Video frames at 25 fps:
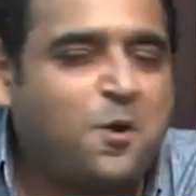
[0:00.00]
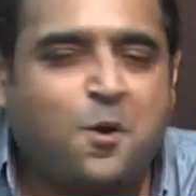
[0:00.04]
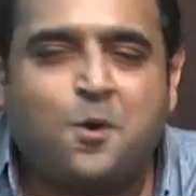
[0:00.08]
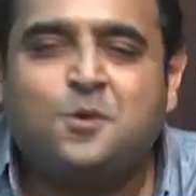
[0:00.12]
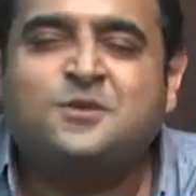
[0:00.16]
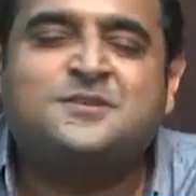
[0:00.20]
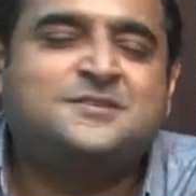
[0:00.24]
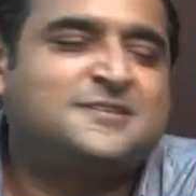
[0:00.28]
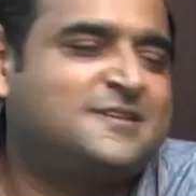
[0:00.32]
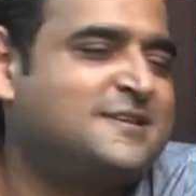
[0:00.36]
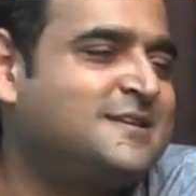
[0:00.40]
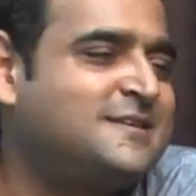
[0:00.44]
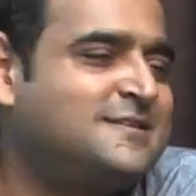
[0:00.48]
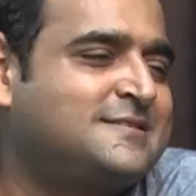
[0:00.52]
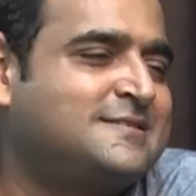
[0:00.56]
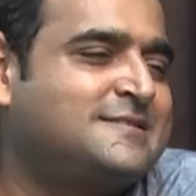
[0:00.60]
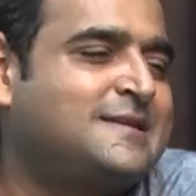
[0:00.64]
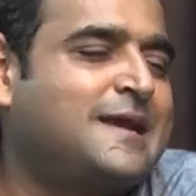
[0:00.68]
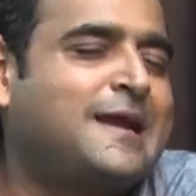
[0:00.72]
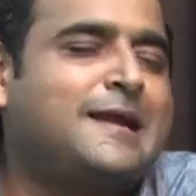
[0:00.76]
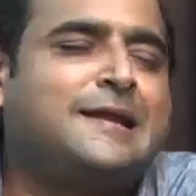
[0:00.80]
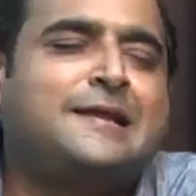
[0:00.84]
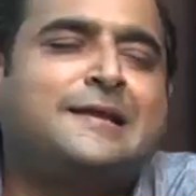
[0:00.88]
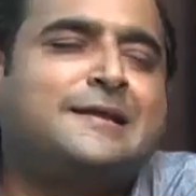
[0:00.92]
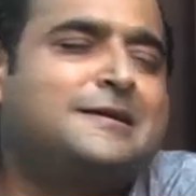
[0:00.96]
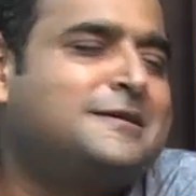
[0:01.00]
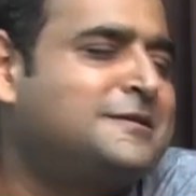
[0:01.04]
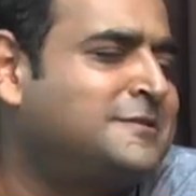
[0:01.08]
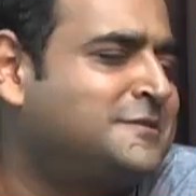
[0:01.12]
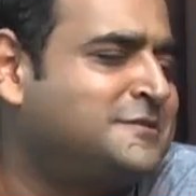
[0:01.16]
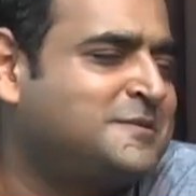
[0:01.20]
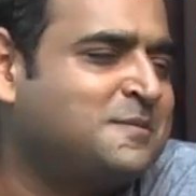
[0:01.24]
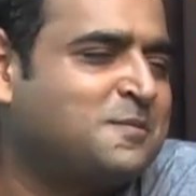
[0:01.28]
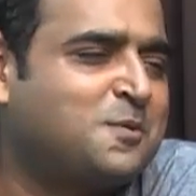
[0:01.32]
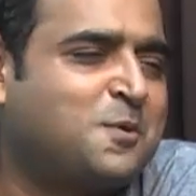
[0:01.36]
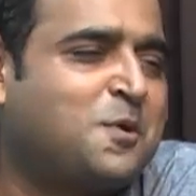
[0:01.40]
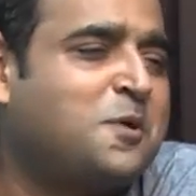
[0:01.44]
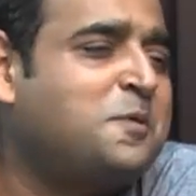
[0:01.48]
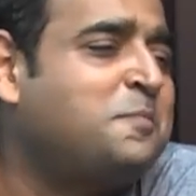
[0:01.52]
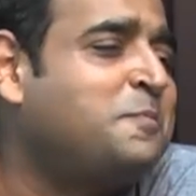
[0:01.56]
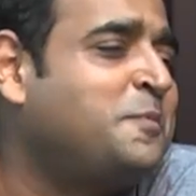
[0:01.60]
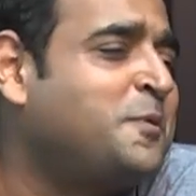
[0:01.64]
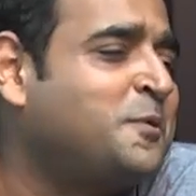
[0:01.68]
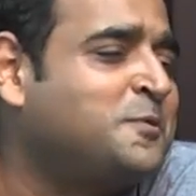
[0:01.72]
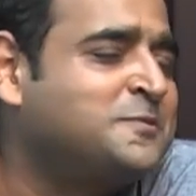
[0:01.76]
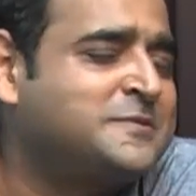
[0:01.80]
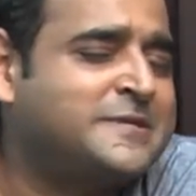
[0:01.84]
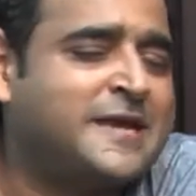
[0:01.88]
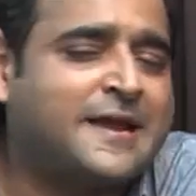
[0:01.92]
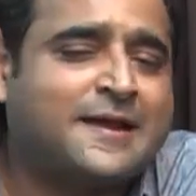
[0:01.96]
go sit inside here to some good
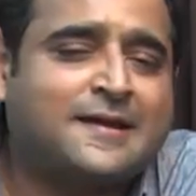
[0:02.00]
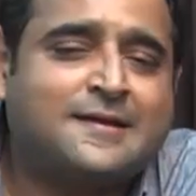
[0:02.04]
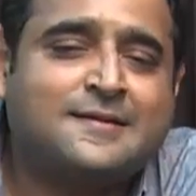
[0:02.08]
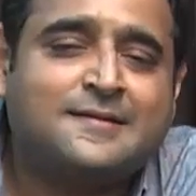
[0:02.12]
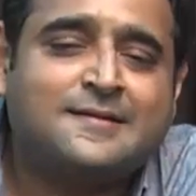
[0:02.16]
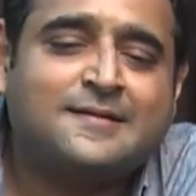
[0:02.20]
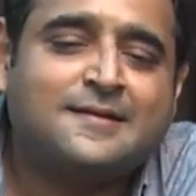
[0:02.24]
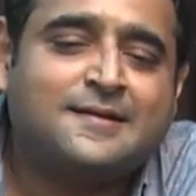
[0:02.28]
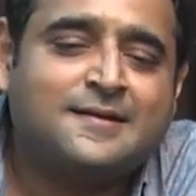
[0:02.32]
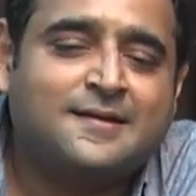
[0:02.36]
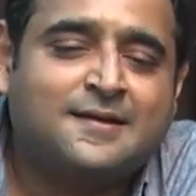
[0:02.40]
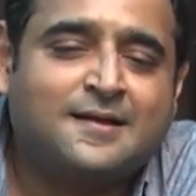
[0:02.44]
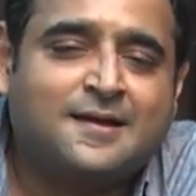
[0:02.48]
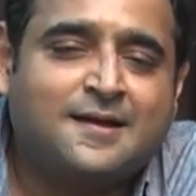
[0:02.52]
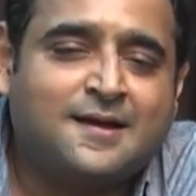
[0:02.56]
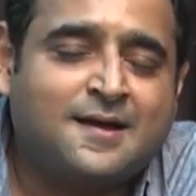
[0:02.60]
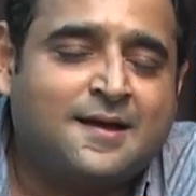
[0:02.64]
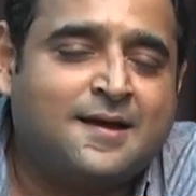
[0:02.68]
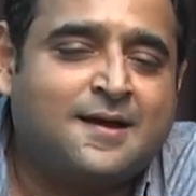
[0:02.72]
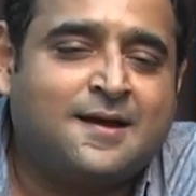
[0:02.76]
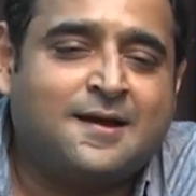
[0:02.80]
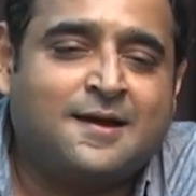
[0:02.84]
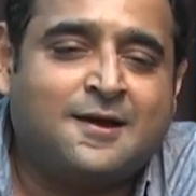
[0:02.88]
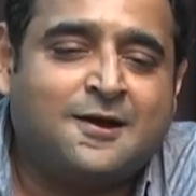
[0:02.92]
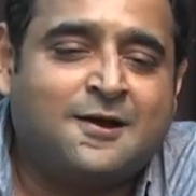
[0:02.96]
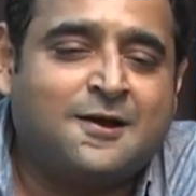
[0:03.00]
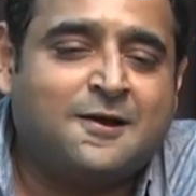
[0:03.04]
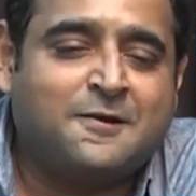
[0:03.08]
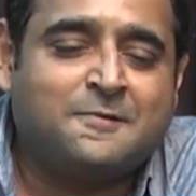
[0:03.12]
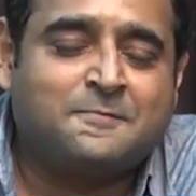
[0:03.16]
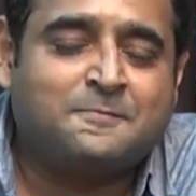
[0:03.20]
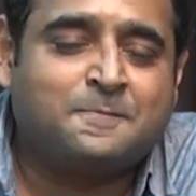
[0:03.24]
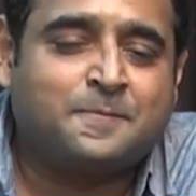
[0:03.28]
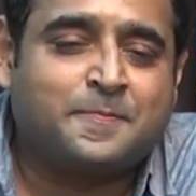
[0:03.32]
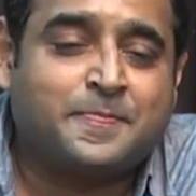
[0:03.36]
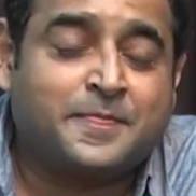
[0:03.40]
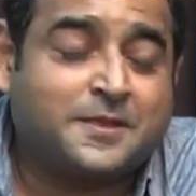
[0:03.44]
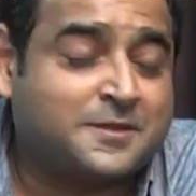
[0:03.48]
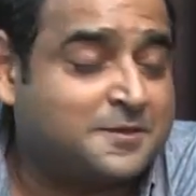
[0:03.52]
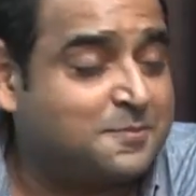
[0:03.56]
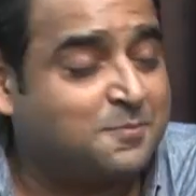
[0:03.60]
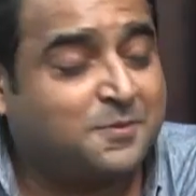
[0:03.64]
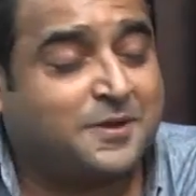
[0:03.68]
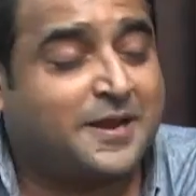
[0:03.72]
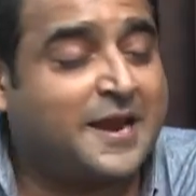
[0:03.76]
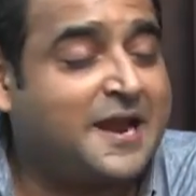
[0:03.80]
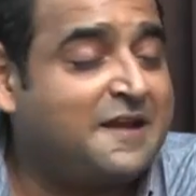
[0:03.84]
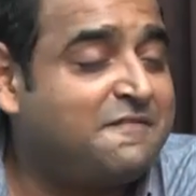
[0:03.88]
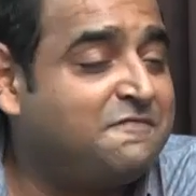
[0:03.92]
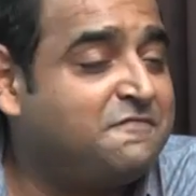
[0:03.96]
music, um,
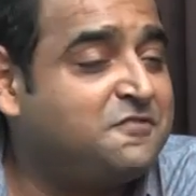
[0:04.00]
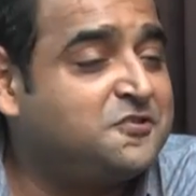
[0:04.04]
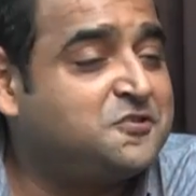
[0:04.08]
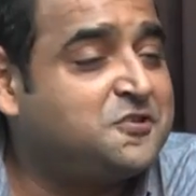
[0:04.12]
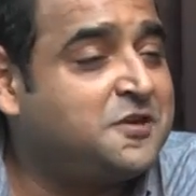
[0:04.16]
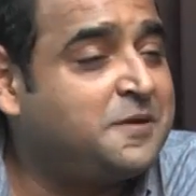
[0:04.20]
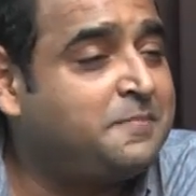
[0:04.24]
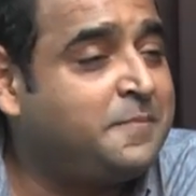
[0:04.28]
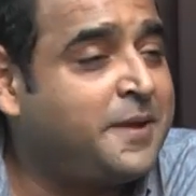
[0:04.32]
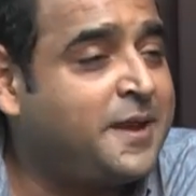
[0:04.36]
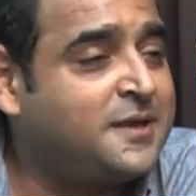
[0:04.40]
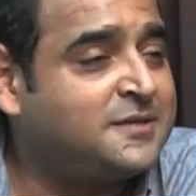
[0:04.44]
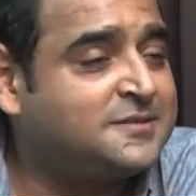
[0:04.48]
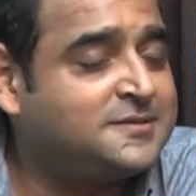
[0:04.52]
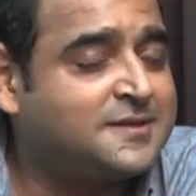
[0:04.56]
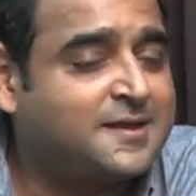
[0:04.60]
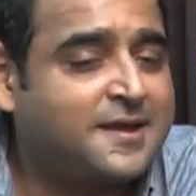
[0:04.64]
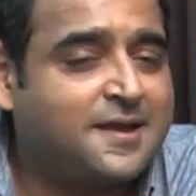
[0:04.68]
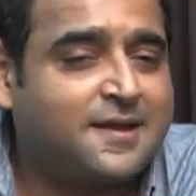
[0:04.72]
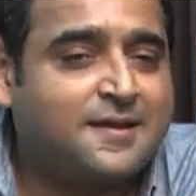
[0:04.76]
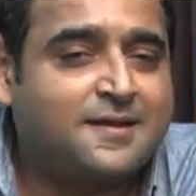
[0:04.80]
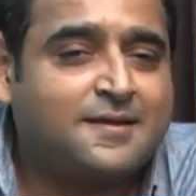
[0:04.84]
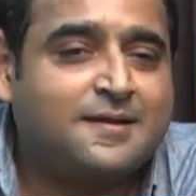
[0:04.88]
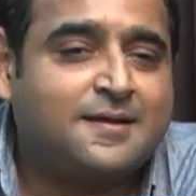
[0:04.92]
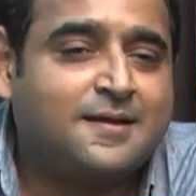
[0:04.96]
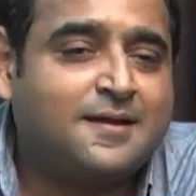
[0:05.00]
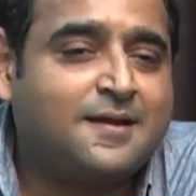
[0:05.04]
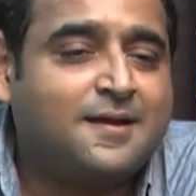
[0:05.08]
some great visual imagery.